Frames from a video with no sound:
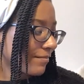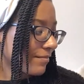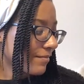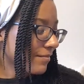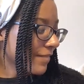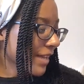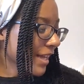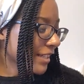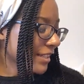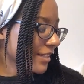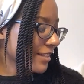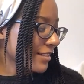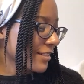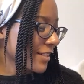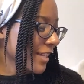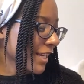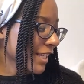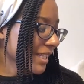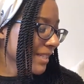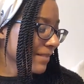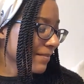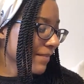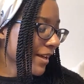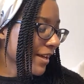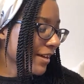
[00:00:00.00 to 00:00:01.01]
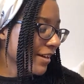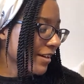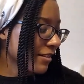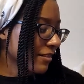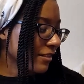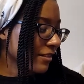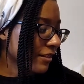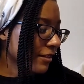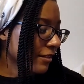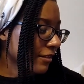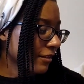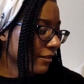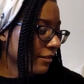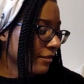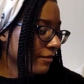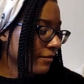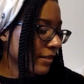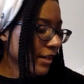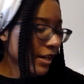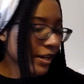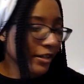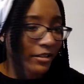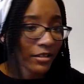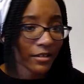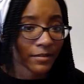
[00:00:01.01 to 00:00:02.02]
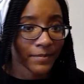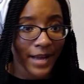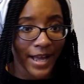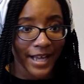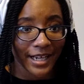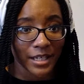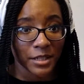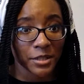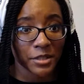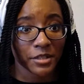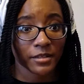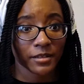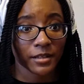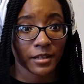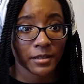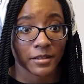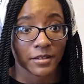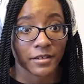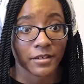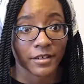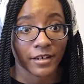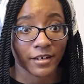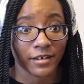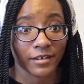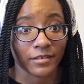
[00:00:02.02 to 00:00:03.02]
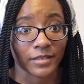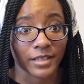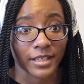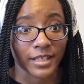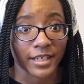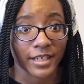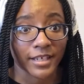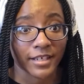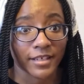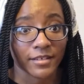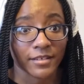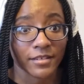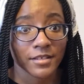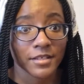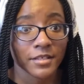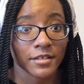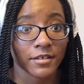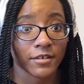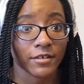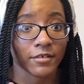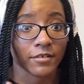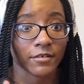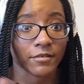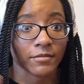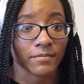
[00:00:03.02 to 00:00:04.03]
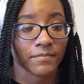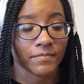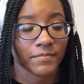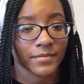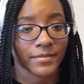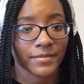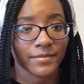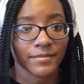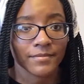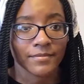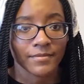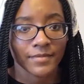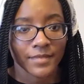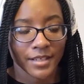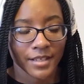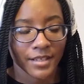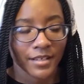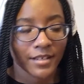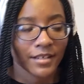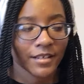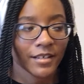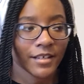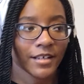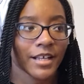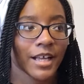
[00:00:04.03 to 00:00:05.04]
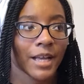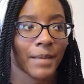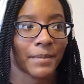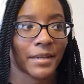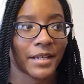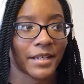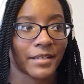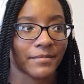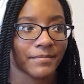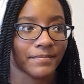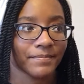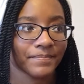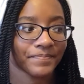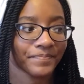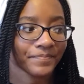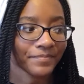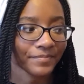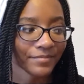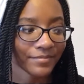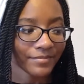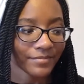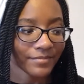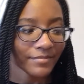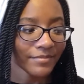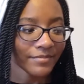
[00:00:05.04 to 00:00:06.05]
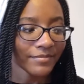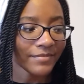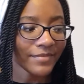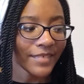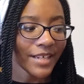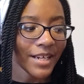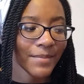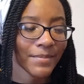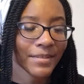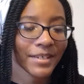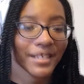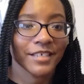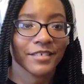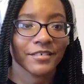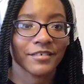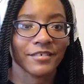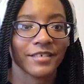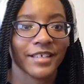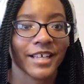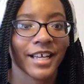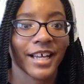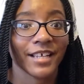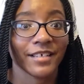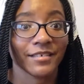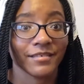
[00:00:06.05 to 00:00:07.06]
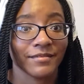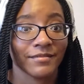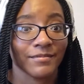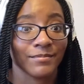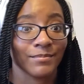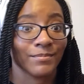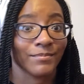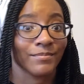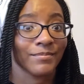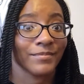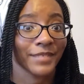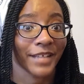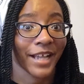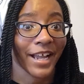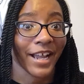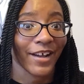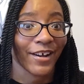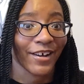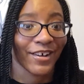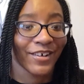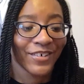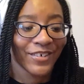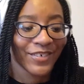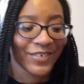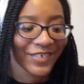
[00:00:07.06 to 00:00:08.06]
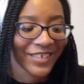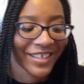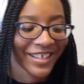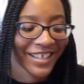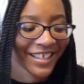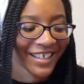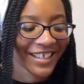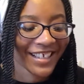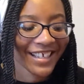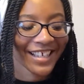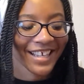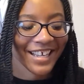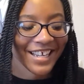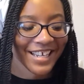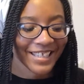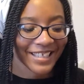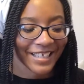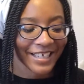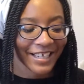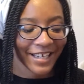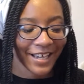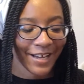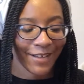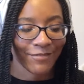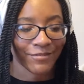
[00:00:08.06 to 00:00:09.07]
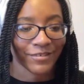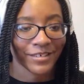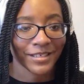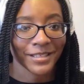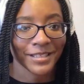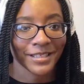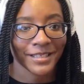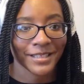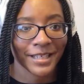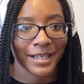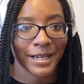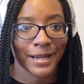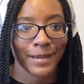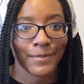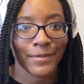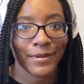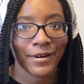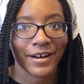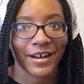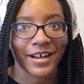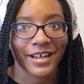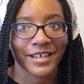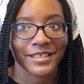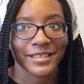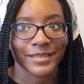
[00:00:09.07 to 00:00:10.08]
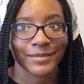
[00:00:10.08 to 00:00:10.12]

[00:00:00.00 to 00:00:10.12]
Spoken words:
I didn't take them out of the other packaging that they're currently in, so I mean, I'm going to do that now. And I have one thing that I bought.